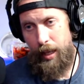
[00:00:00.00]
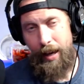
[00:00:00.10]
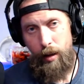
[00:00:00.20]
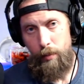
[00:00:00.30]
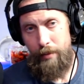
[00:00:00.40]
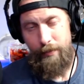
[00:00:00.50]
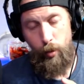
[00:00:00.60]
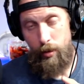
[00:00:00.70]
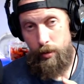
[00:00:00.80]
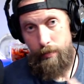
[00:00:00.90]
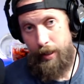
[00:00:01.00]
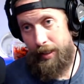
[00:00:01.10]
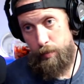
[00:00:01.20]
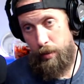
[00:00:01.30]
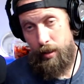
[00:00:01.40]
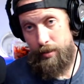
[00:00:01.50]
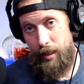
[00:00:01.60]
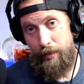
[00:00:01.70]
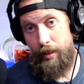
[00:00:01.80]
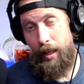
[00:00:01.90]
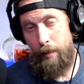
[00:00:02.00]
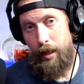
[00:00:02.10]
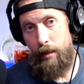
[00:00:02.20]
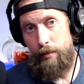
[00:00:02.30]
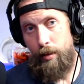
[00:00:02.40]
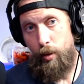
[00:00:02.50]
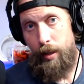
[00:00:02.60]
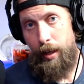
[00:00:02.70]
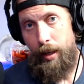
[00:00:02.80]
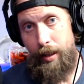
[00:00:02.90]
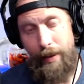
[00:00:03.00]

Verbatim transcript: out before Xbox ever came out, okay?